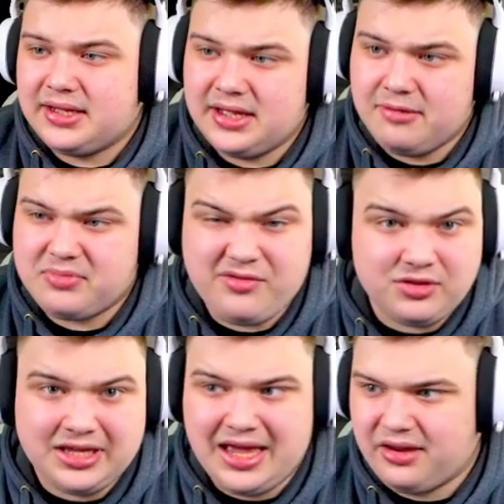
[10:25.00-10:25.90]
Never really
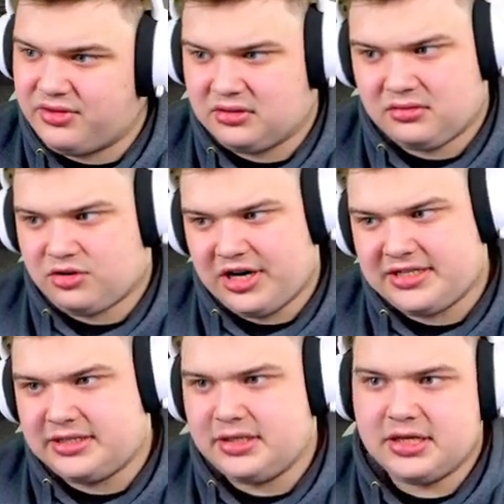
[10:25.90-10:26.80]
hit anything crazy.
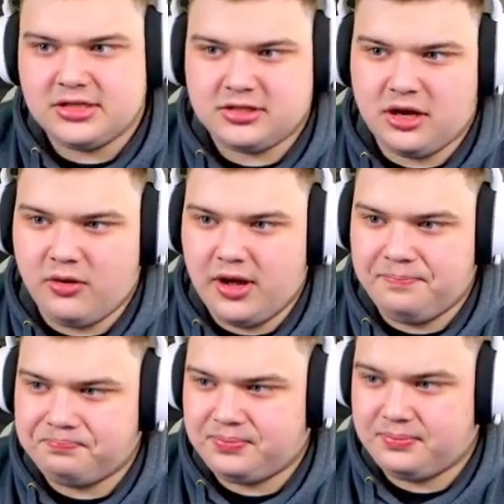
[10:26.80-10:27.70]
So
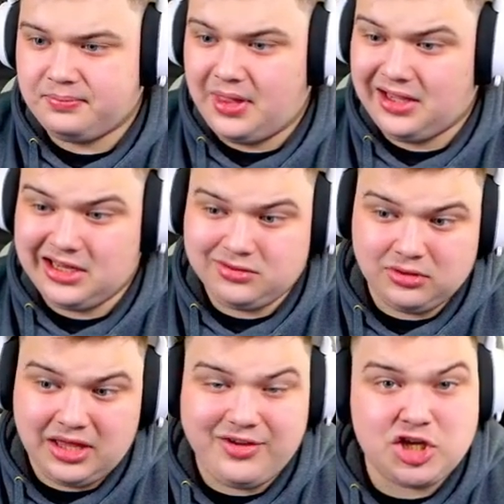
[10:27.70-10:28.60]
I guess we'll
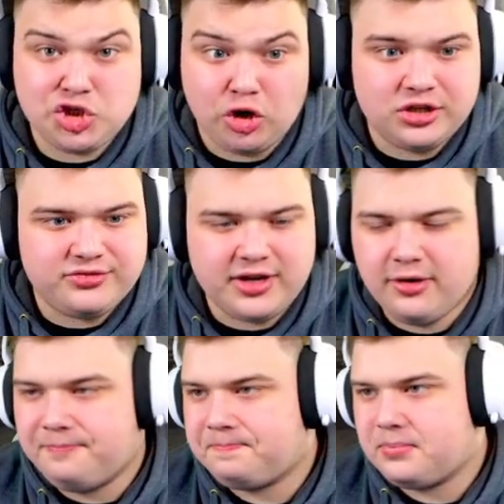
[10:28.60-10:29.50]
give it a shot this video.
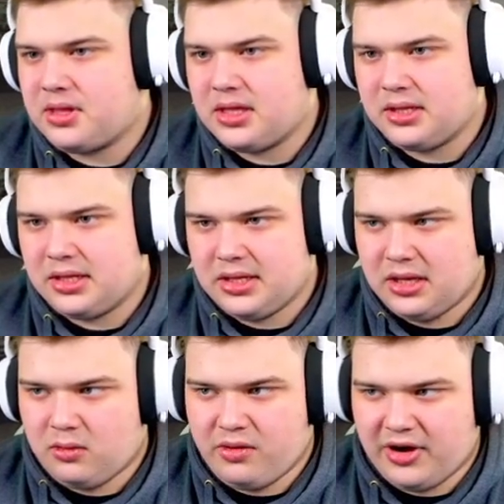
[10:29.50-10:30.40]

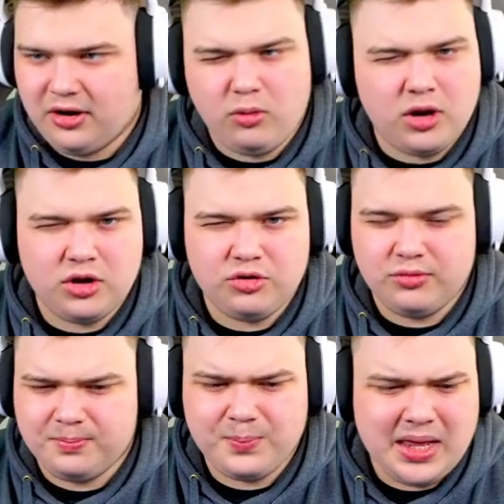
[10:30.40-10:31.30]
Well, I don't want to do
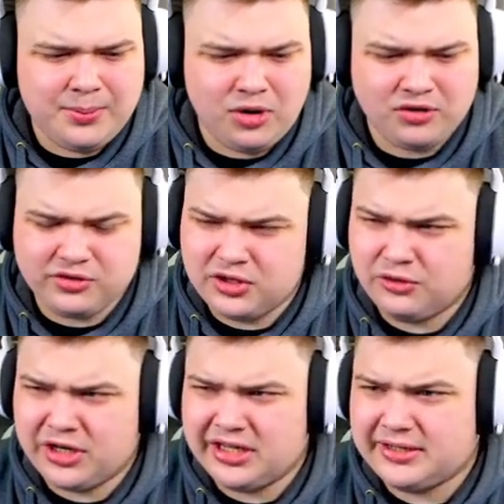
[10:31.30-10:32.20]
any more than 2,
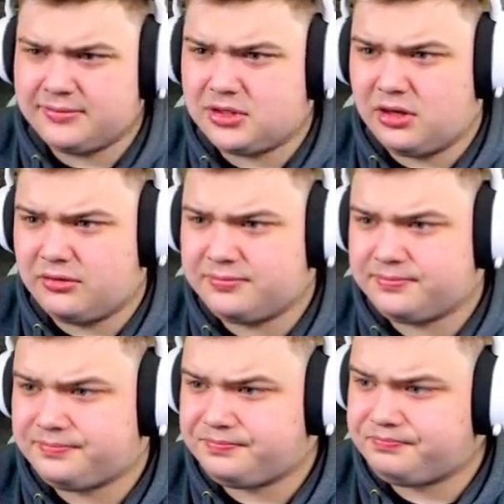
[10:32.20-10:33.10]
really. So
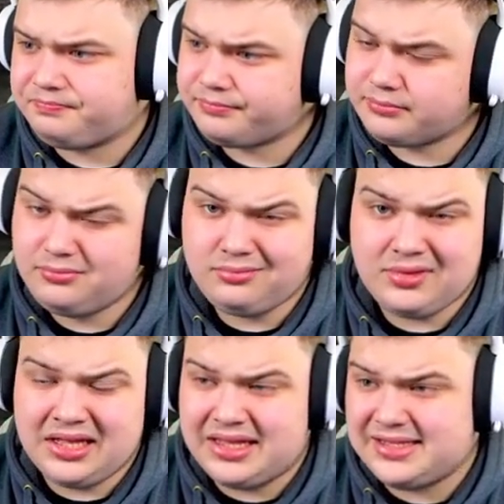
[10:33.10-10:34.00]

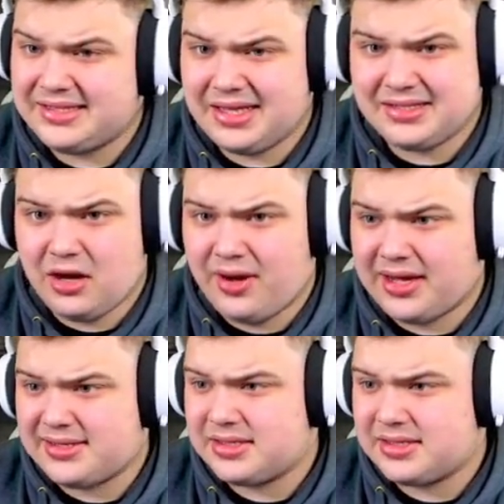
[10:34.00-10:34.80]
let's go, I guess.